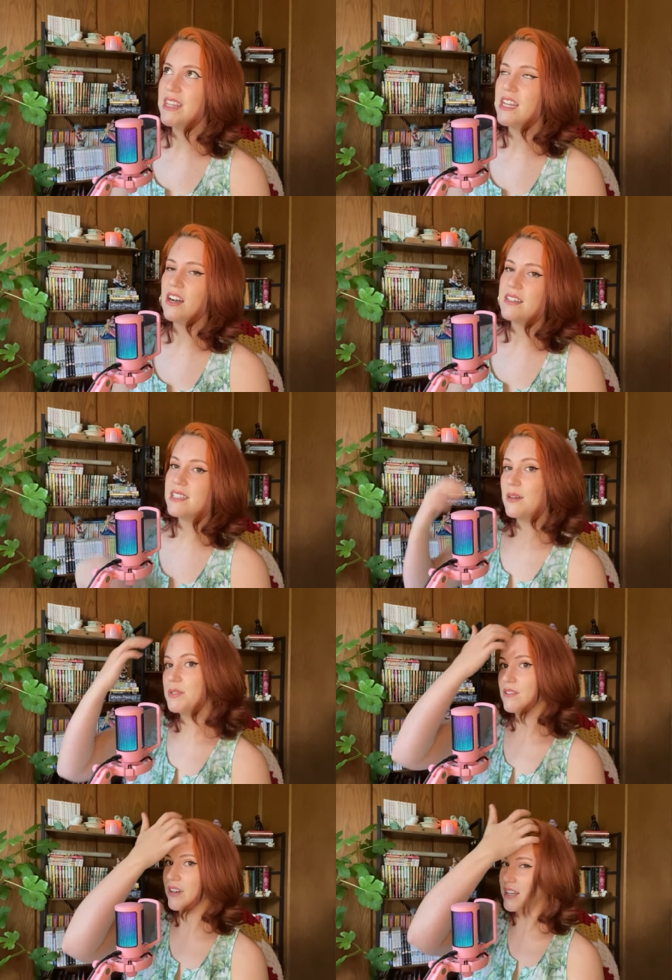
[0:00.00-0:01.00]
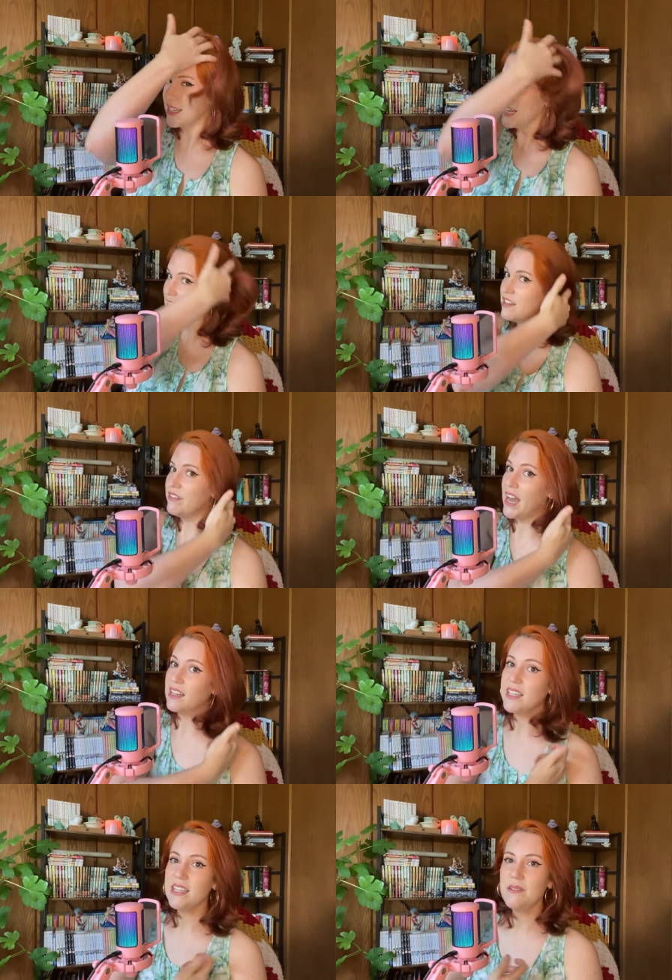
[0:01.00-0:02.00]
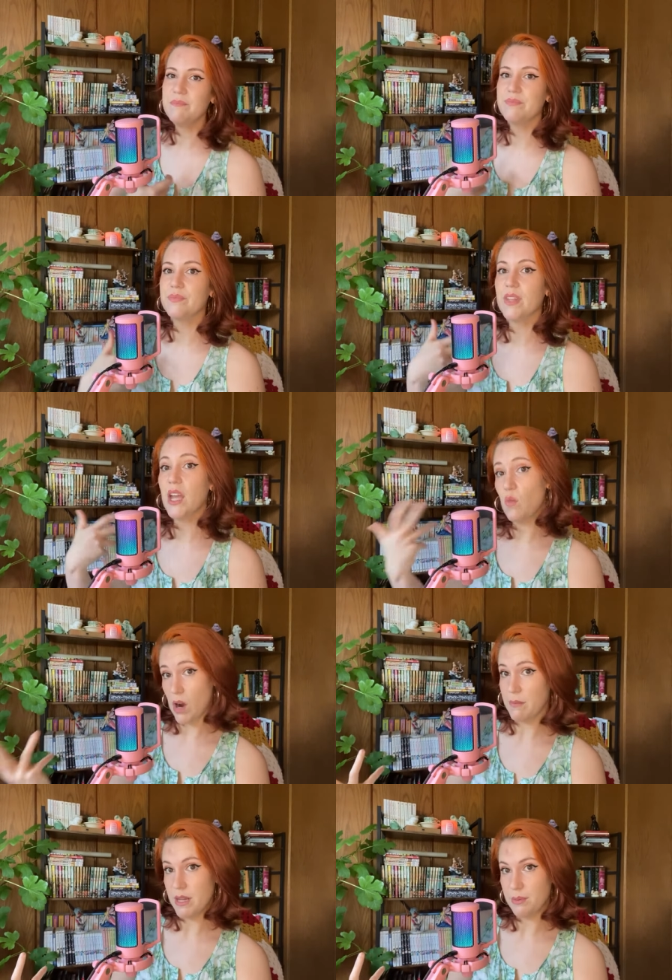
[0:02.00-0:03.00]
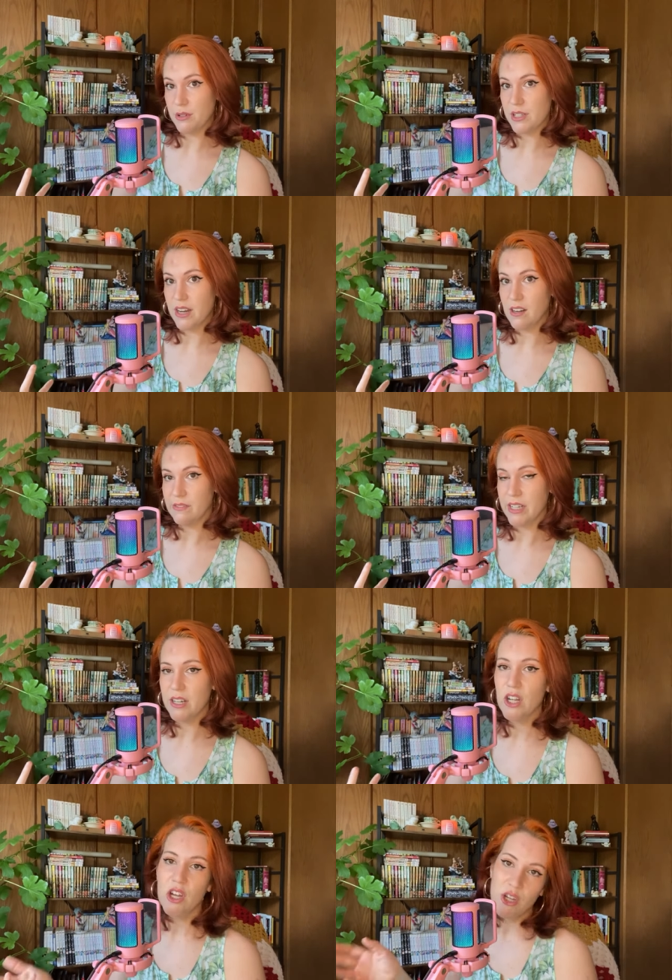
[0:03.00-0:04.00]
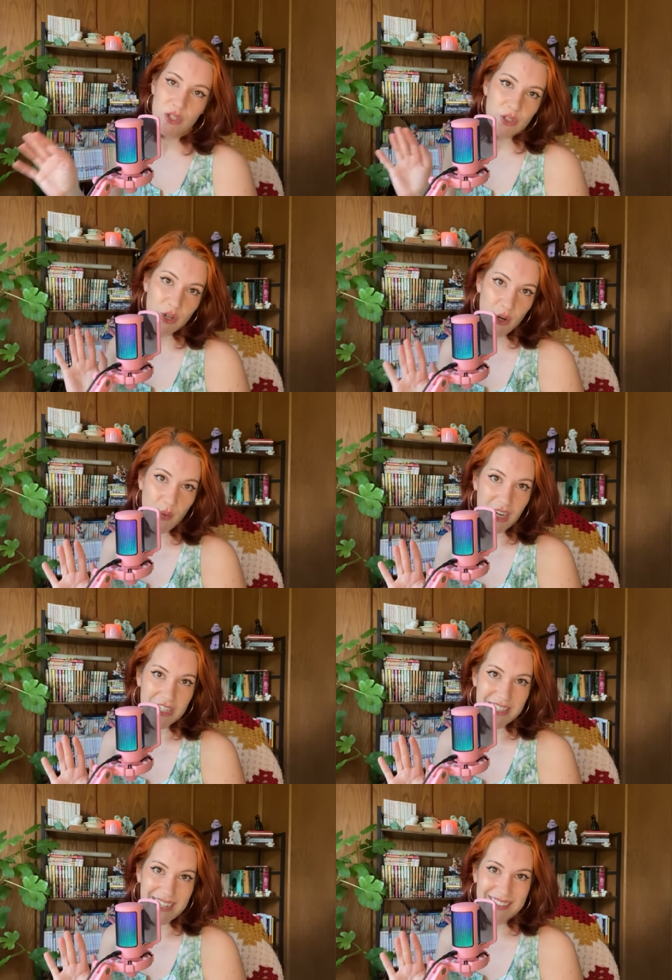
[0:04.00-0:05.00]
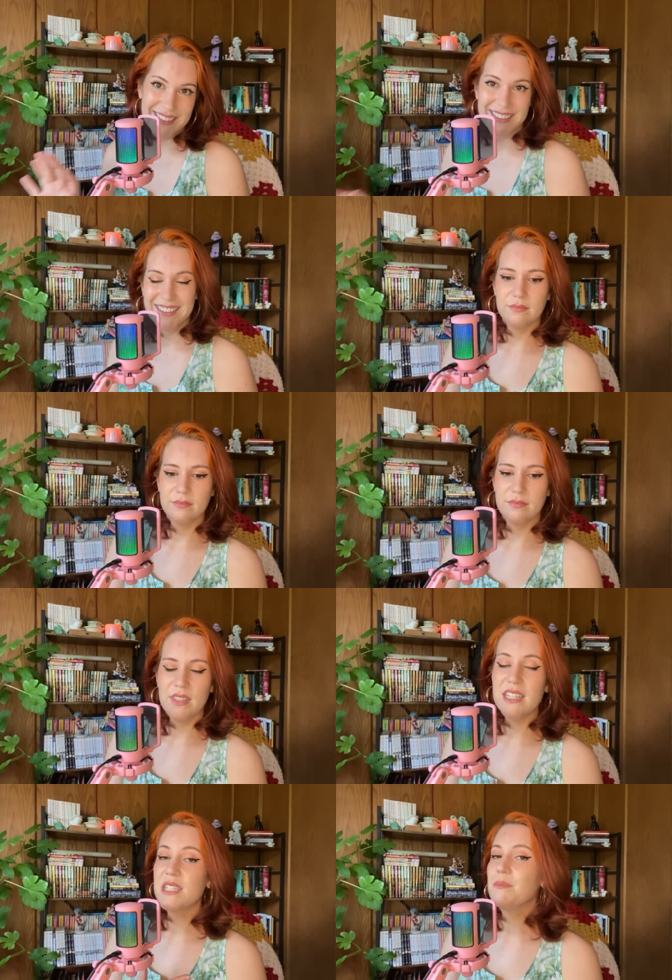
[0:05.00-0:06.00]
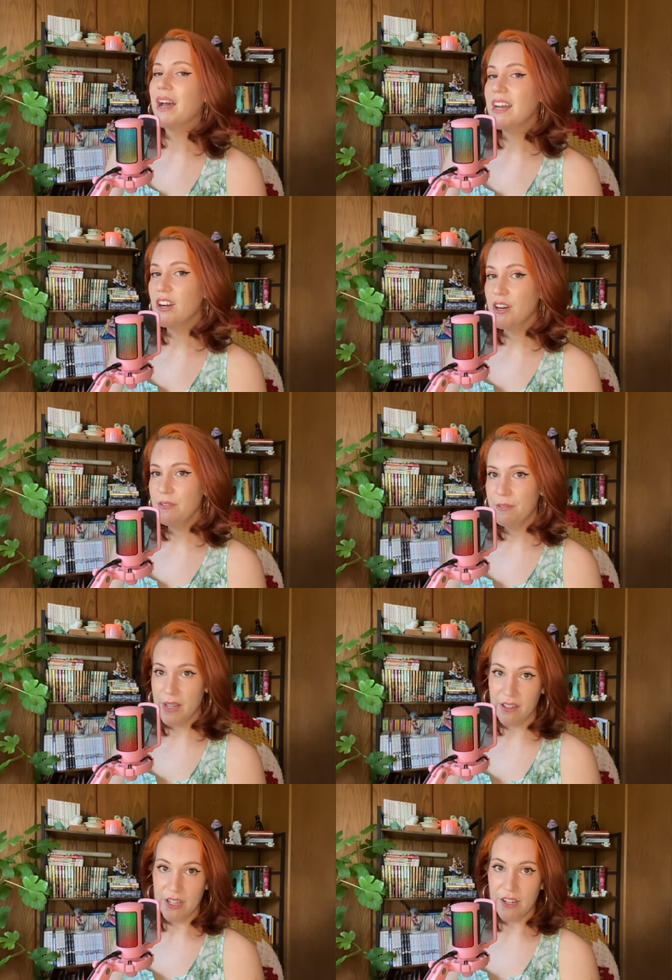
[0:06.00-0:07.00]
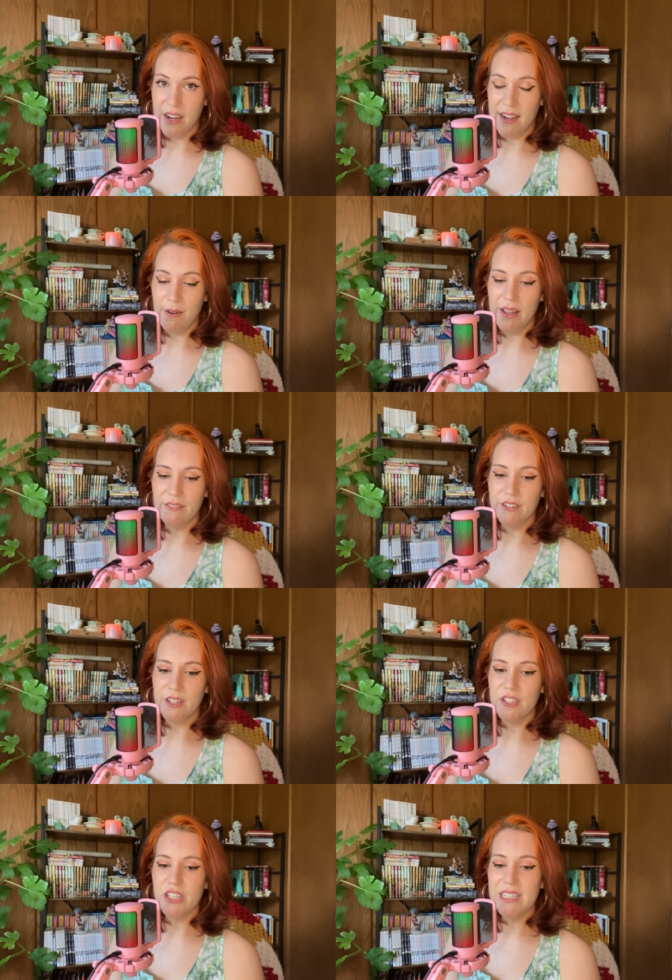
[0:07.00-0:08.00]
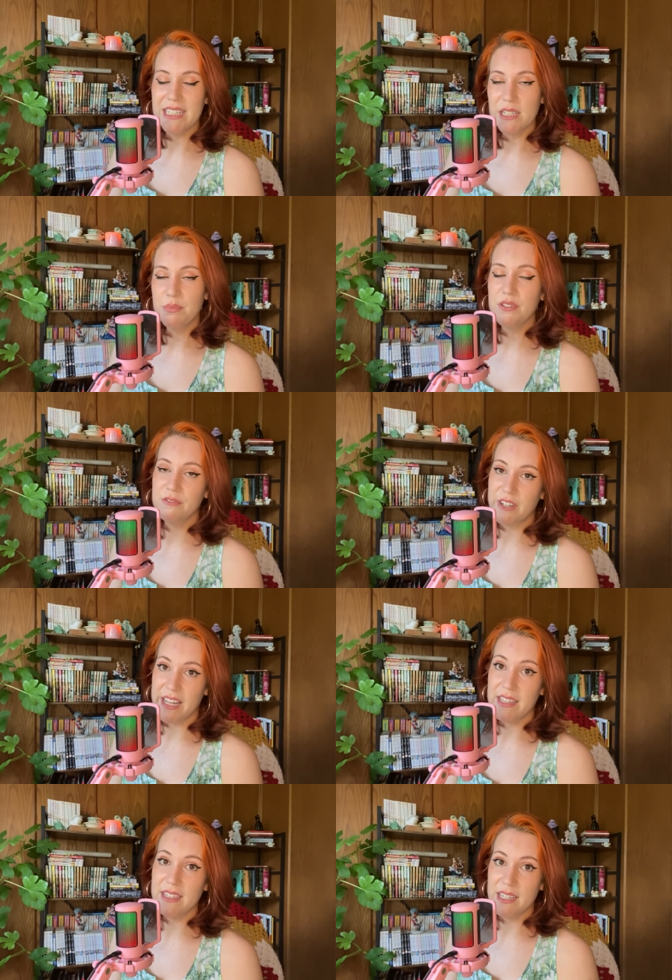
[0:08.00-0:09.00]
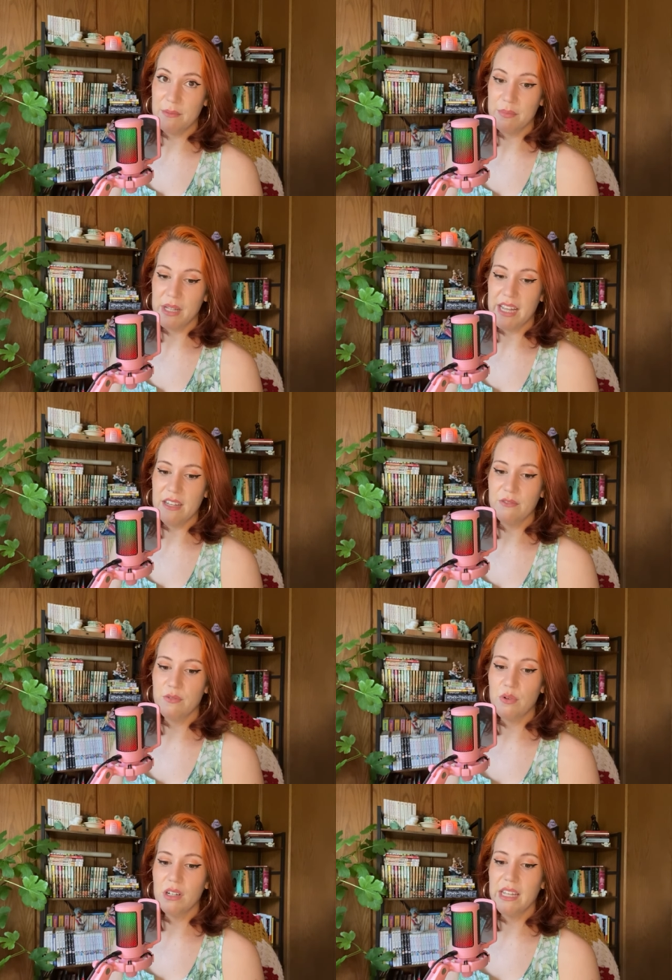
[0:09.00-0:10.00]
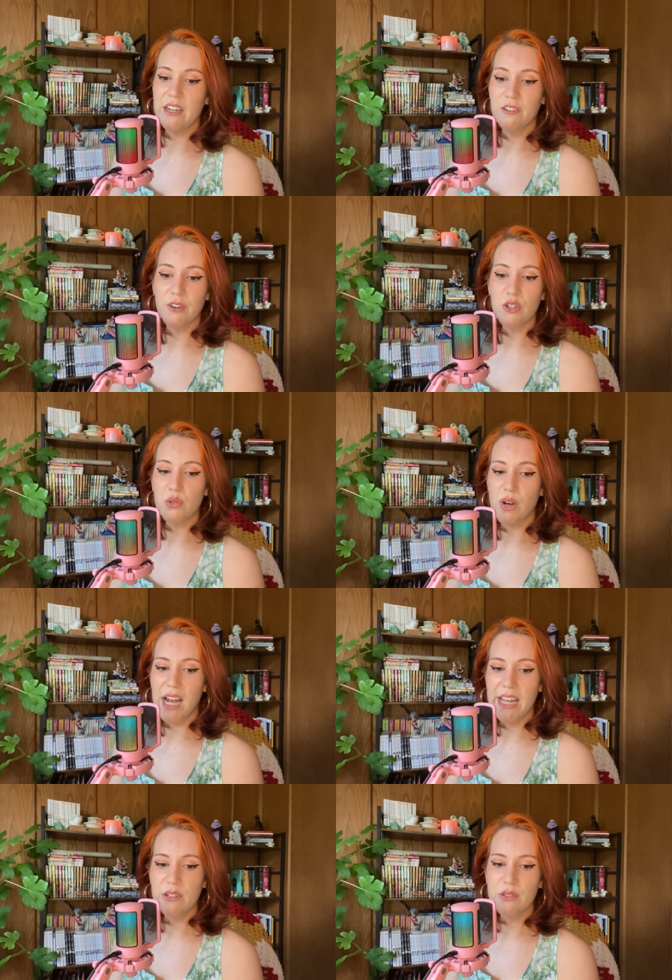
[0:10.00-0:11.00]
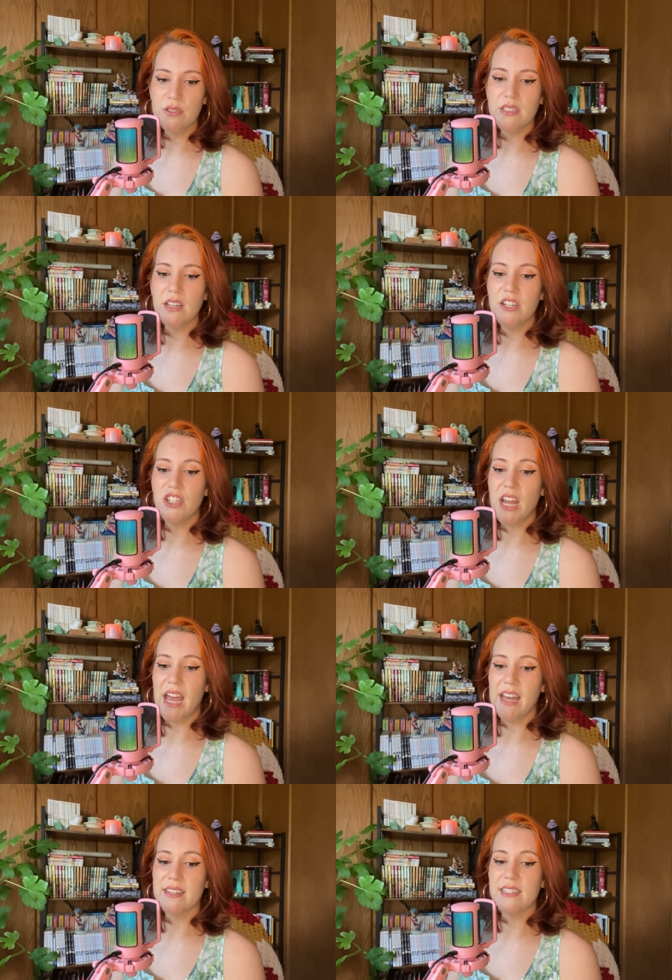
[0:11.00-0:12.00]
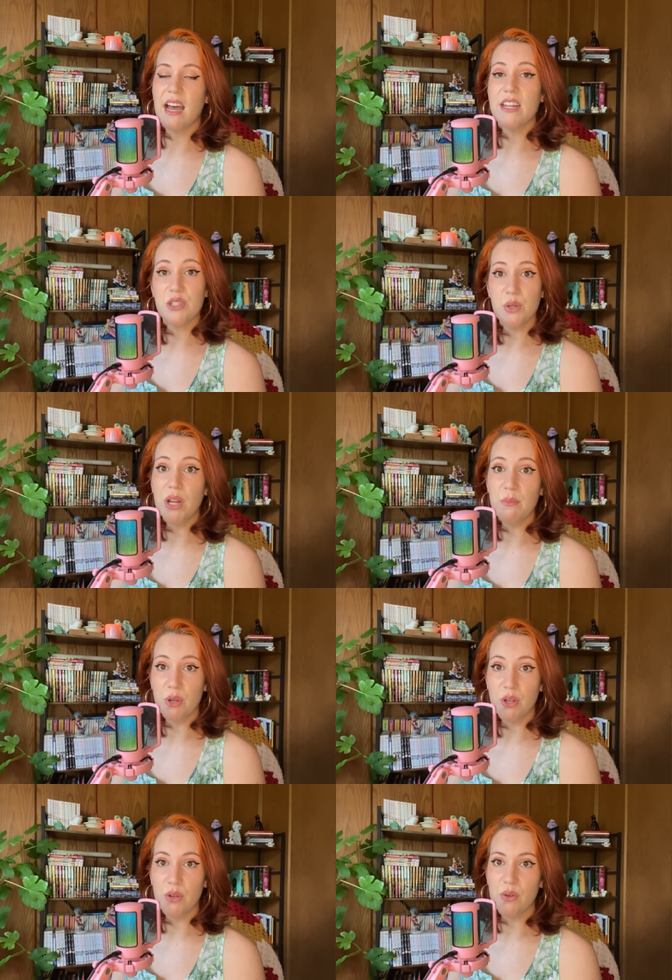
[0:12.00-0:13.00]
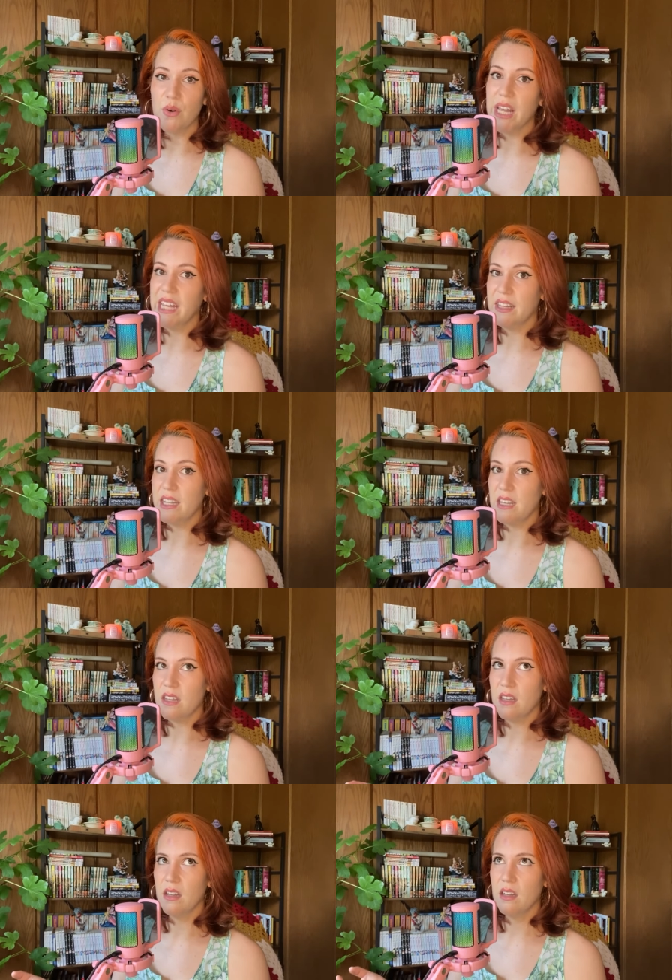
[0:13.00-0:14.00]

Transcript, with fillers: the concept of uncanny valley and why people are scared of it. So go watch that. Despite her failure, however, she did provide the template for later virtual idols such as Hatsune Miku and the